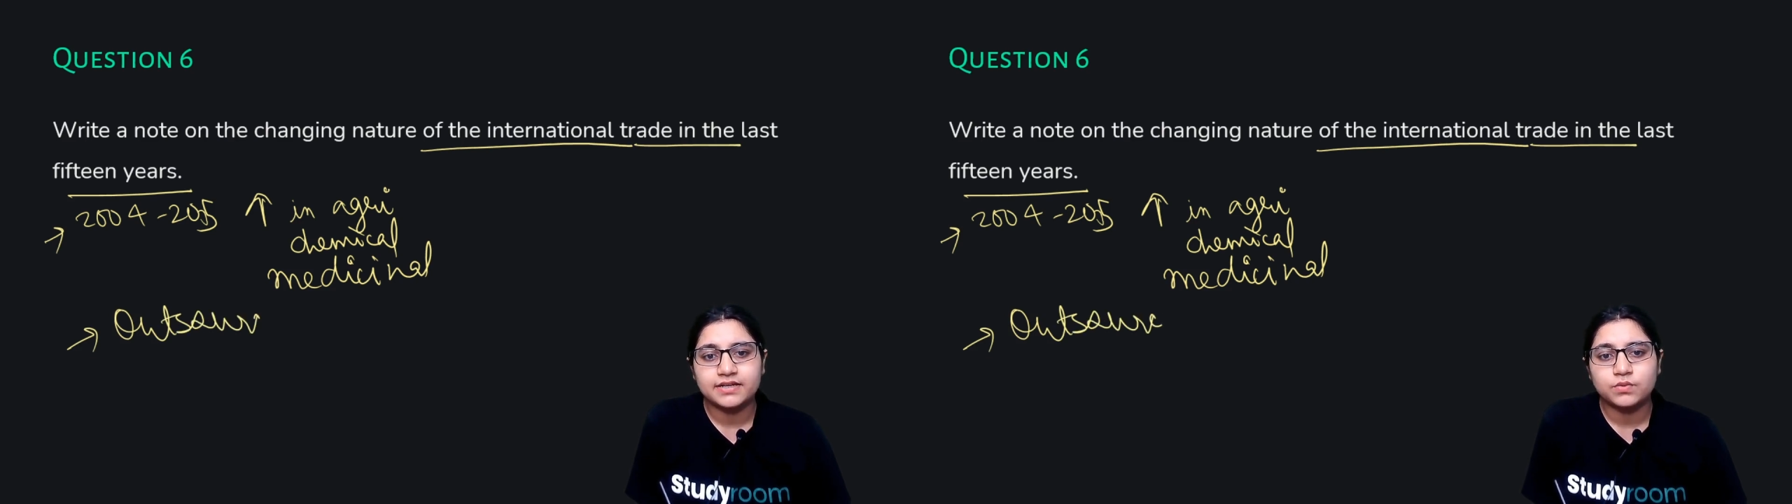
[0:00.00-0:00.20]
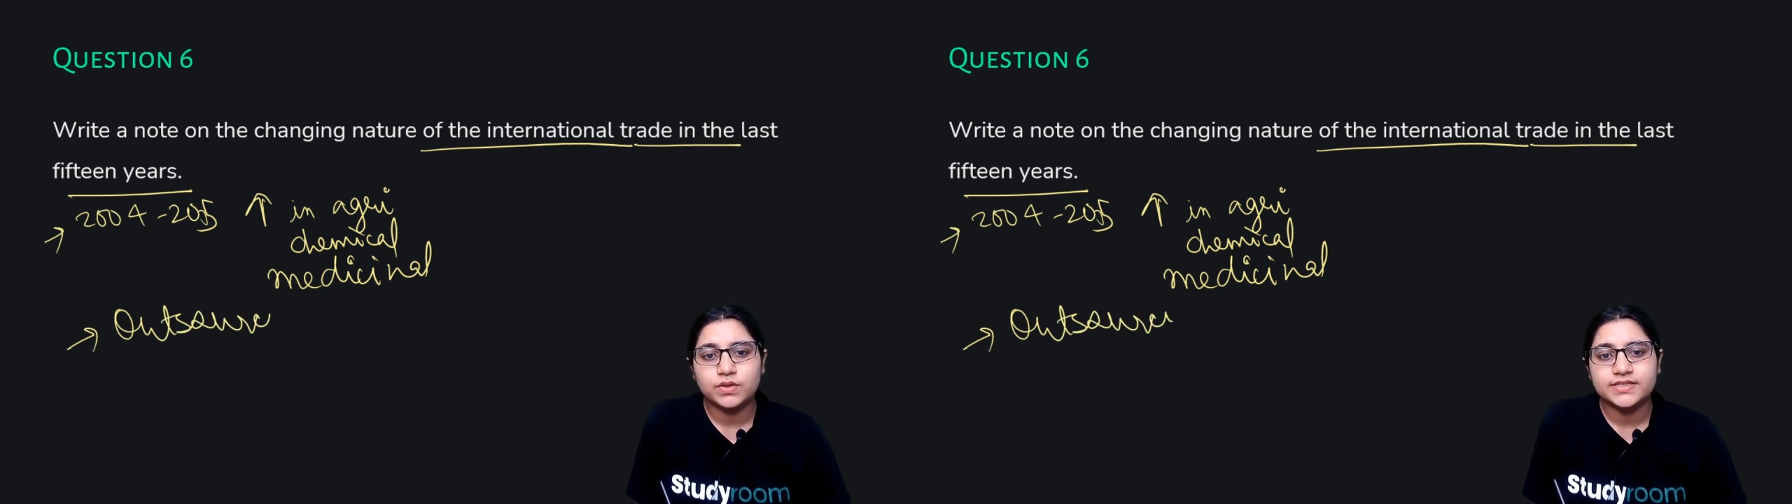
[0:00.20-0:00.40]

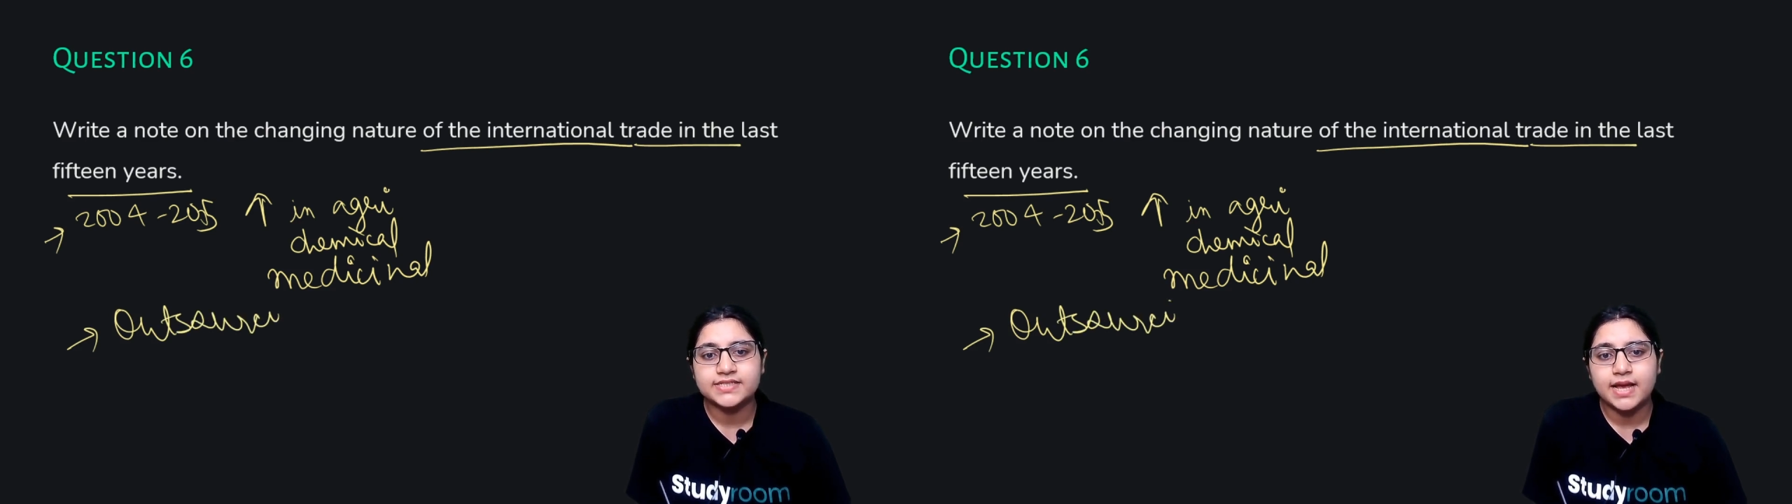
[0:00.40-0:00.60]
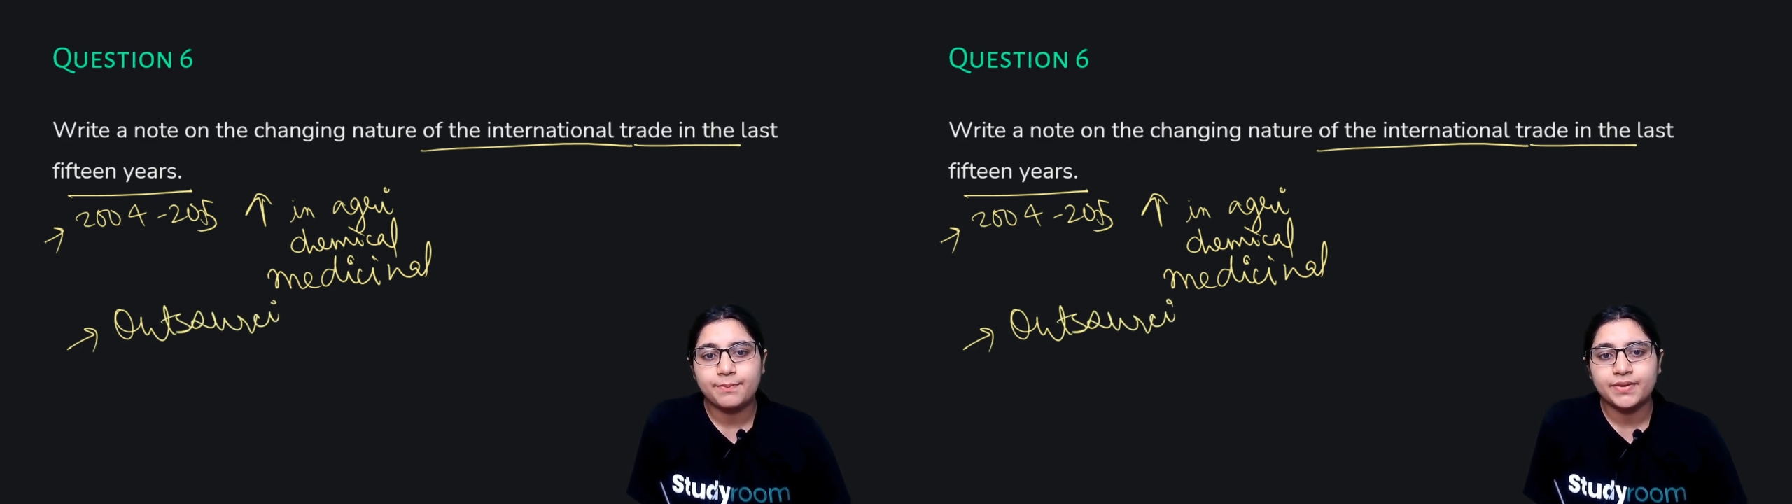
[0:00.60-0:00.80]
what is
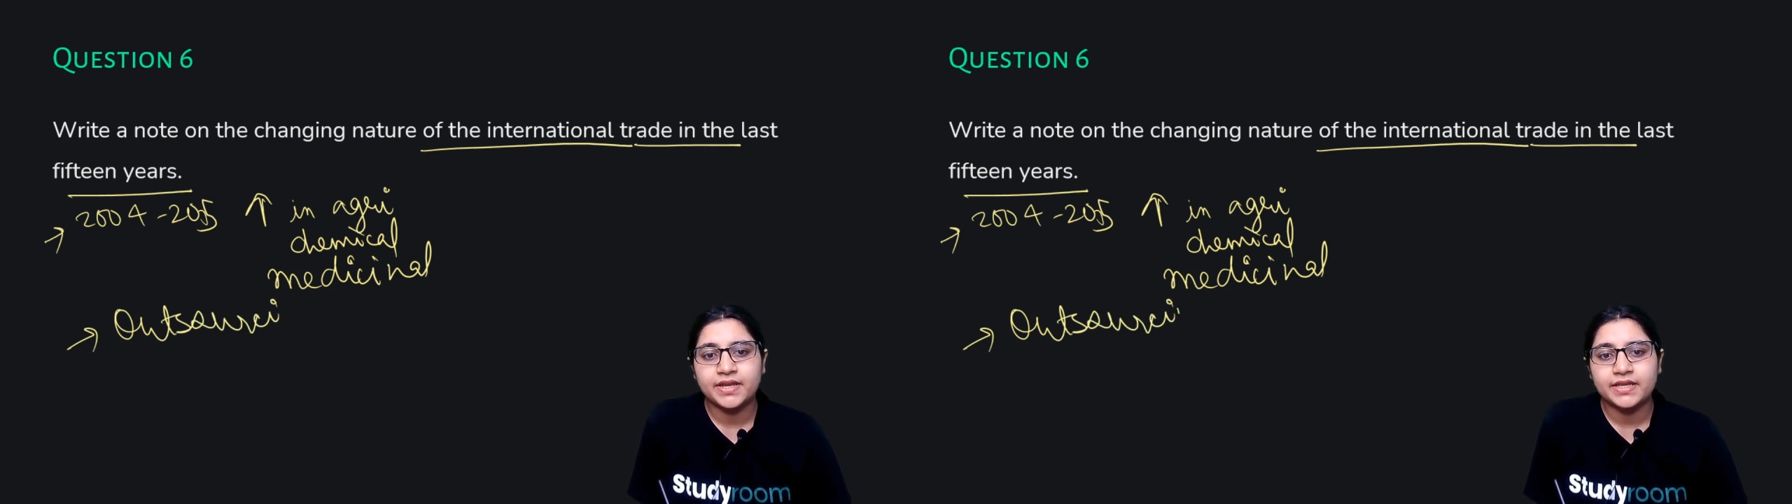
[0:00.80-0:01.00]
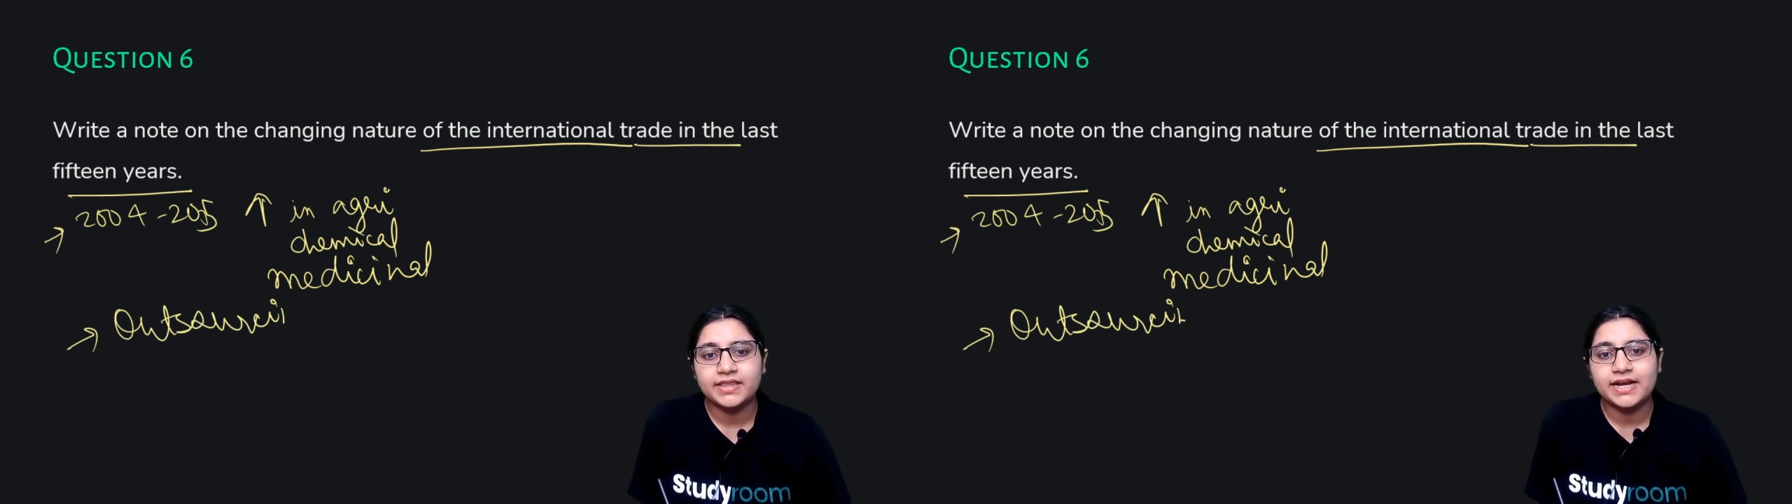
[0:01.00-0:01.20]

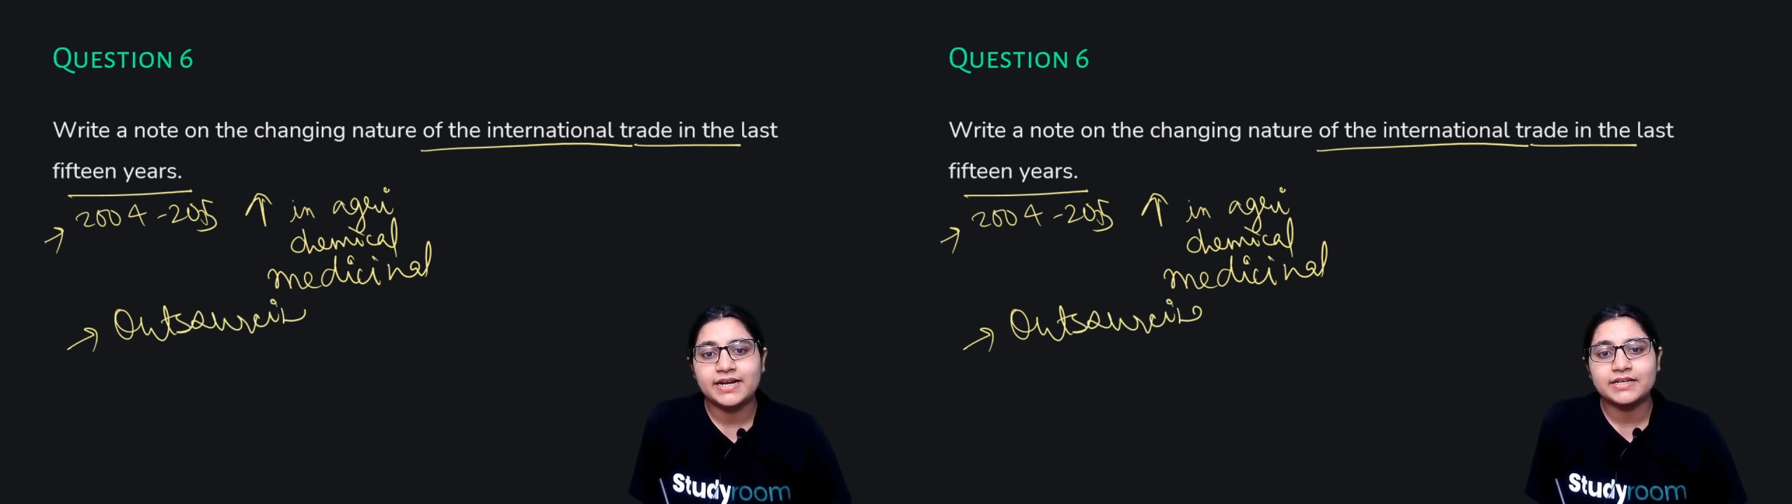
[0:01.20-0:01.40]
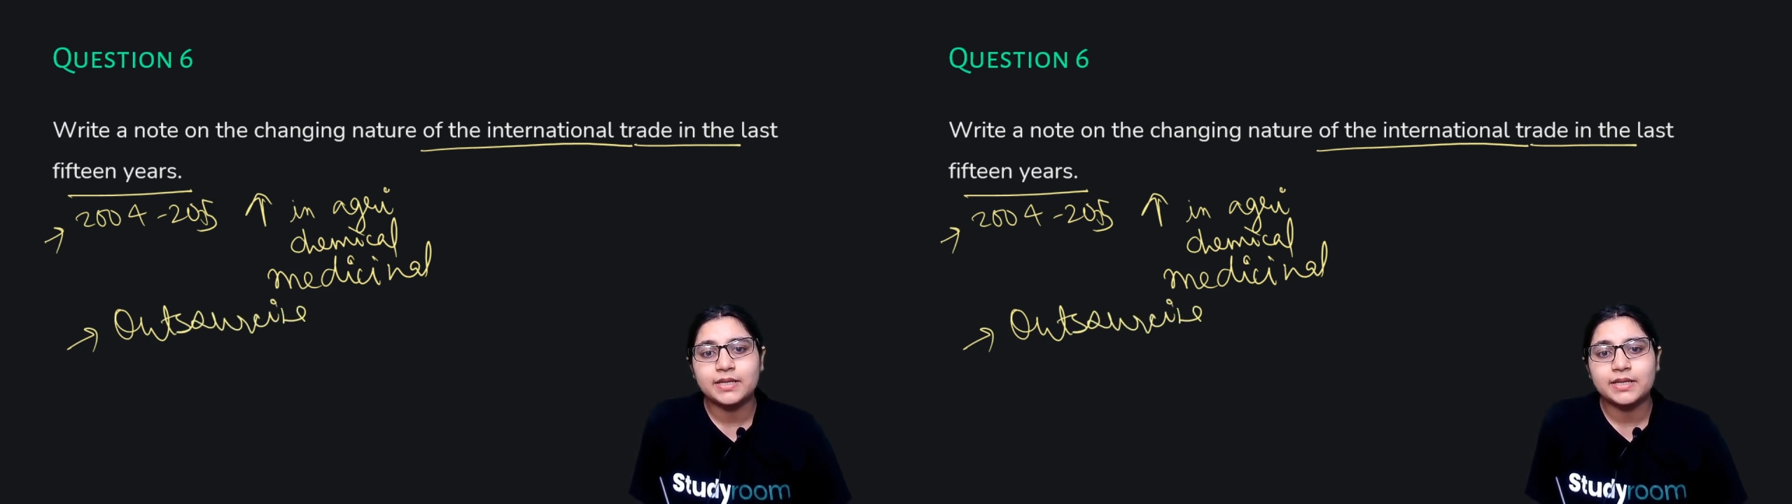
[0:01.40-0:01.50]
happening that the